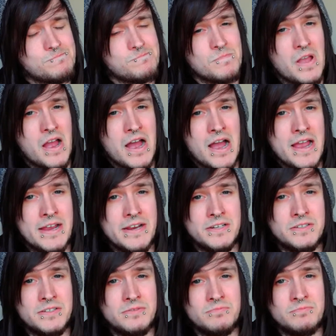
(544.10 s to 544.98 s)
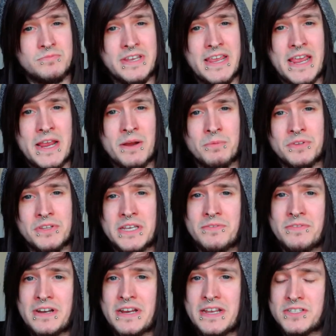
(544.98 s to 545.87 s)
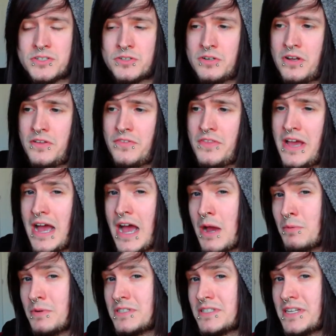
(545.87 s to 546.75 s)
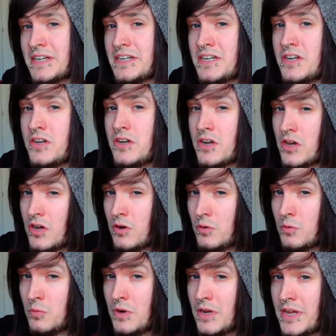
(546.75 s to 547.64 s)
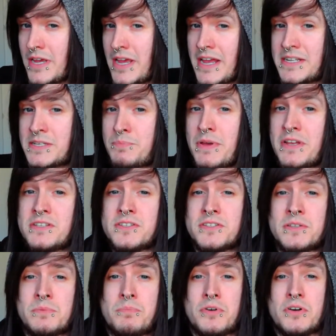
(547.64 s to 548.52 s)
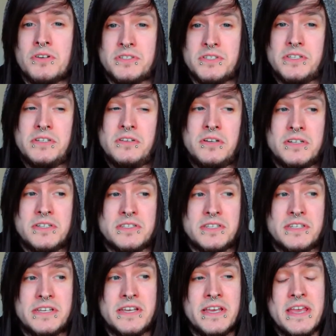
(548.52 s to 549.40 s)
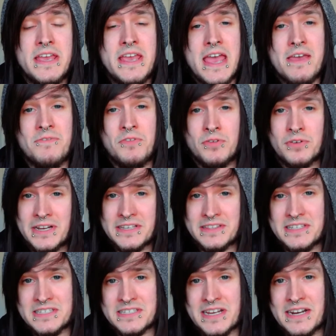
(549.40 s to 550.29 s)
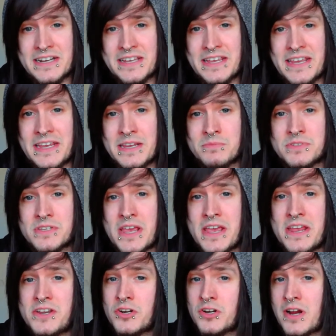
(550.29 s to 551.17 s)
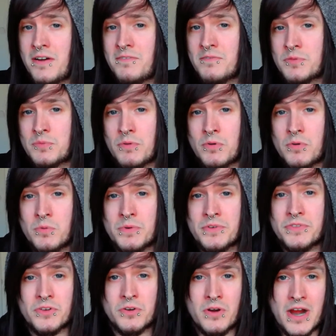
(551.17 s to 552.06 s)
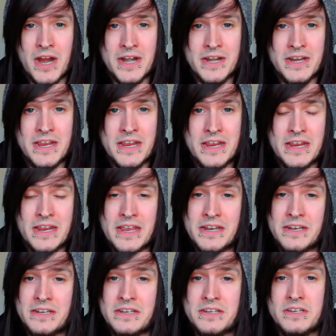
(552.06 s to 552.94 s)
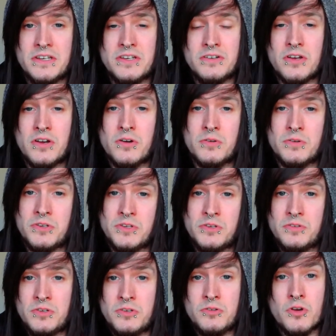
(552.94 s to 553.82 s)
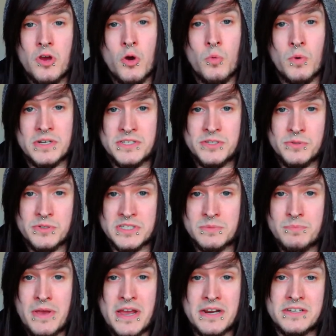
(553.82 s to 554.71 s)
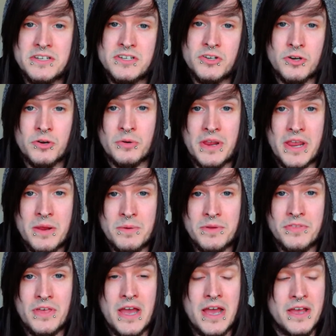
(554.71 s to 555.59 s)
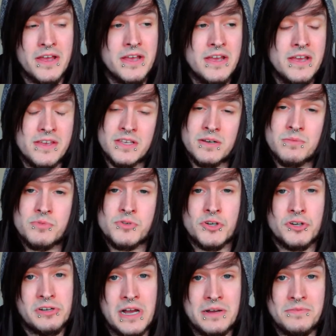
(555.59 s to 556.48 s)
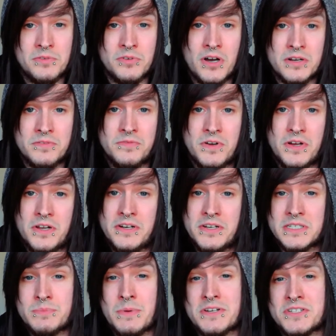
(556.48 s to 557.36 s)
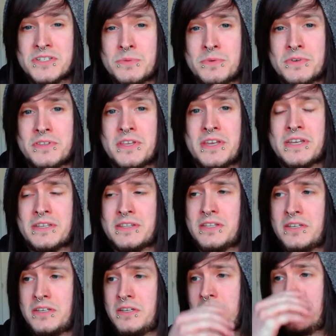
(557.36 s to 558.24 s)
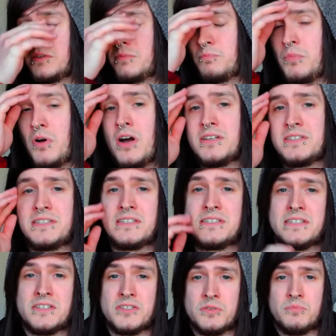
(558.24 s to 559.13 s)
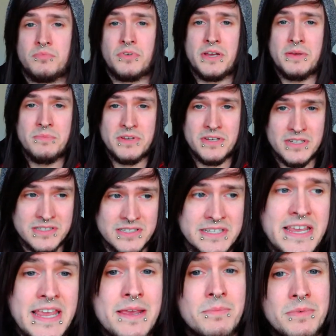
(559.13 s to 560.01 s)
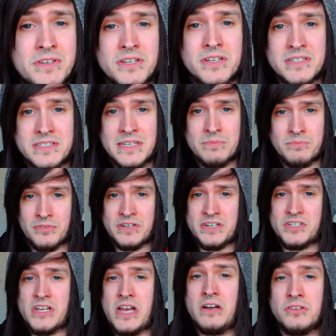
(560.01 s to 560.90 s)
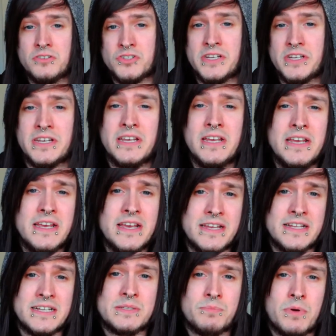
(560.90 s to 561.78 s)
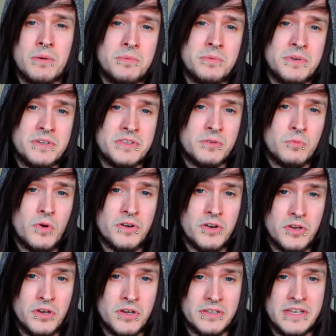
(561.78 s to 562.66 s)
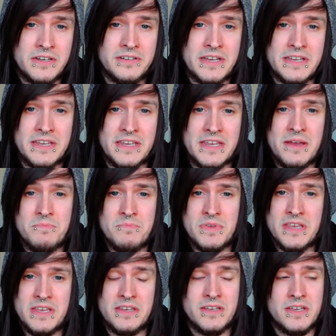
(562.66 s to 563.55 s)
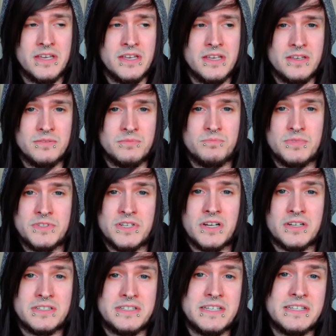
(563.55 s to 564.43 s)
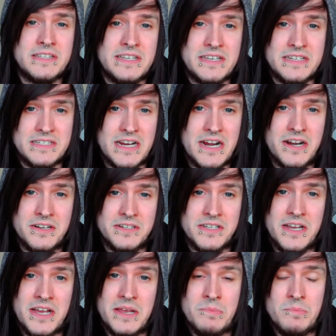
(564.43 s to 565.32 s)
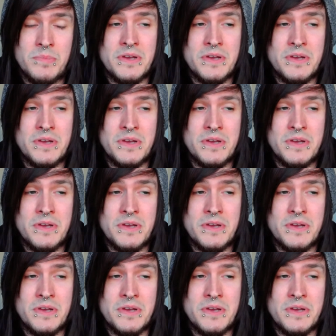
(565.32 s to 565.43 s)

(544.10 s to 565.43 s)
I can't really give an answer on that. I would say no. It depends on the person, honestly. If you like these kind of games and you're comfortable with the grinding and you know what to expect and you're okay with that, then I'm sure you'll have a lot of fun, especially with like the bosses as you play, because the game does get pretty challenging, and that's probably the one hook that like kept me sucked in the entire time.